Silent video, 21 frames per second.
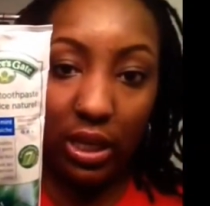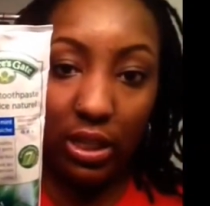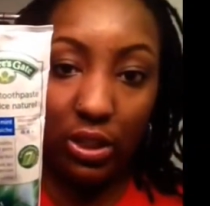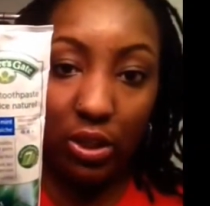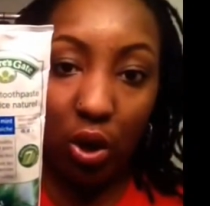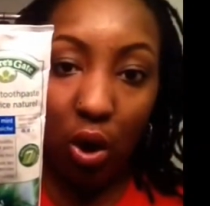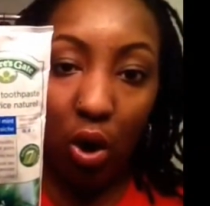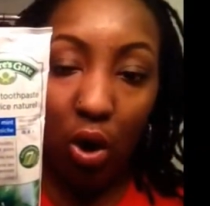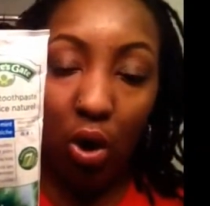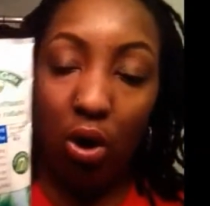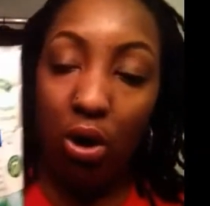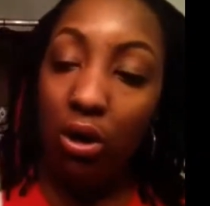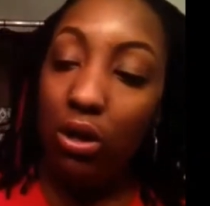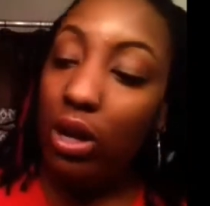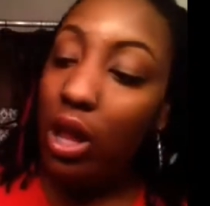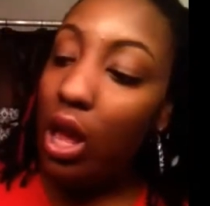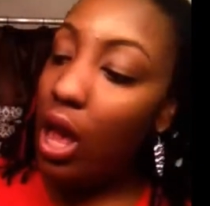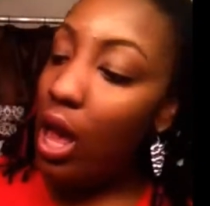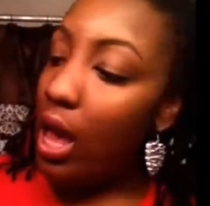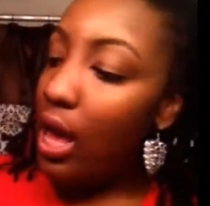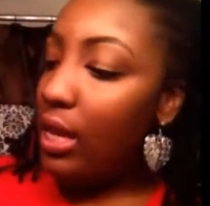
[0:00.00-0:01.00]
It's called
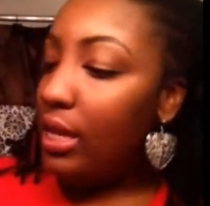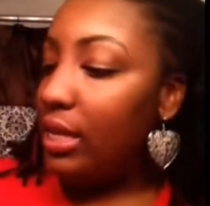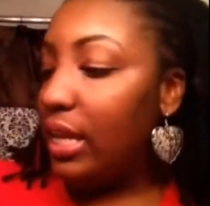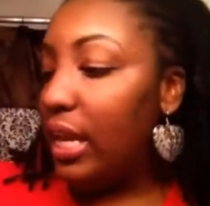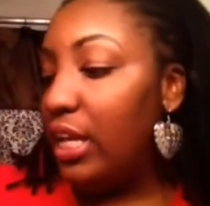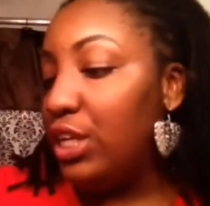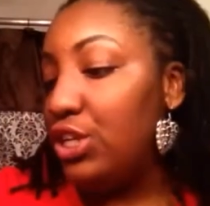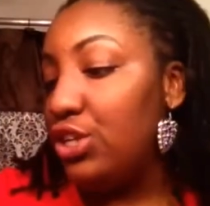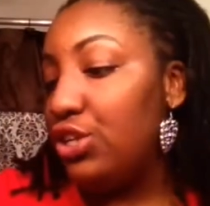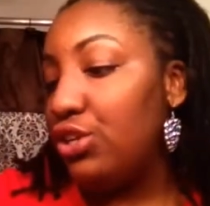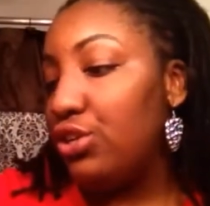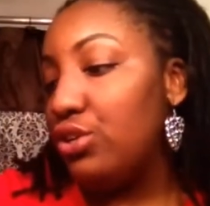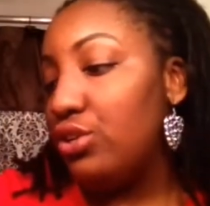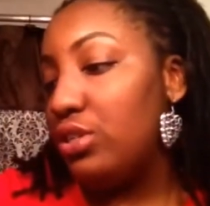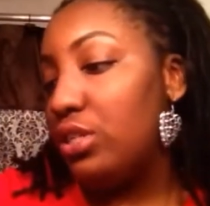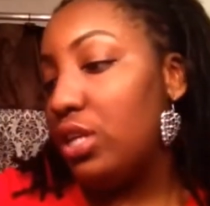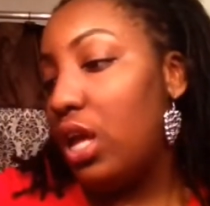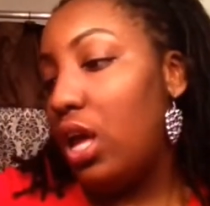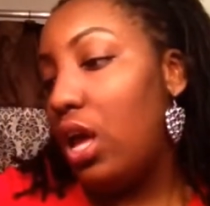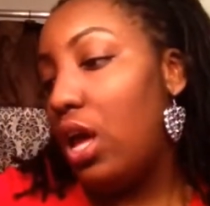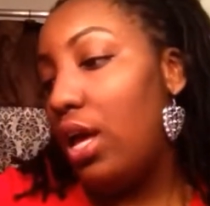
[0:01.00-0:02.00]

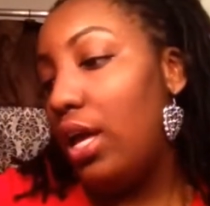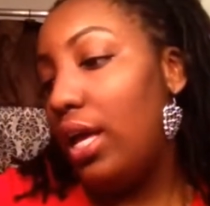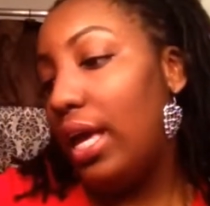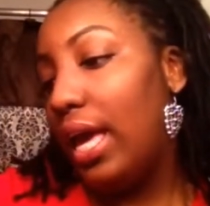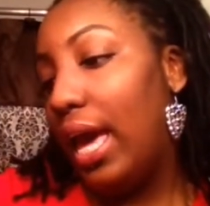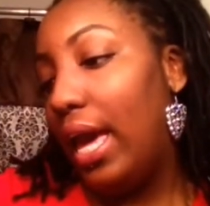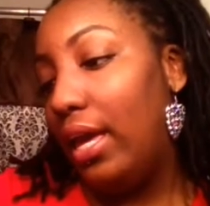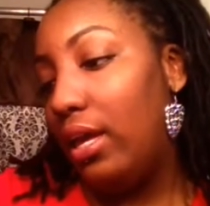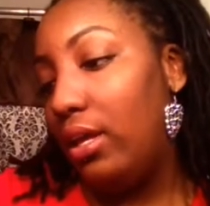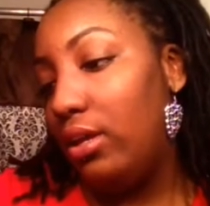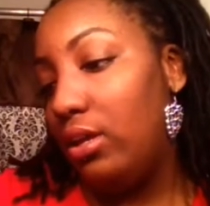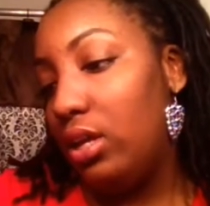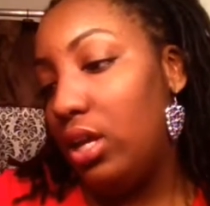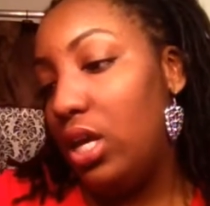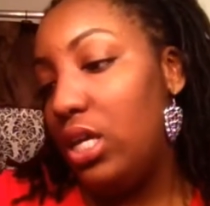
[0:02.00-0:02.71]
Nature's Gate.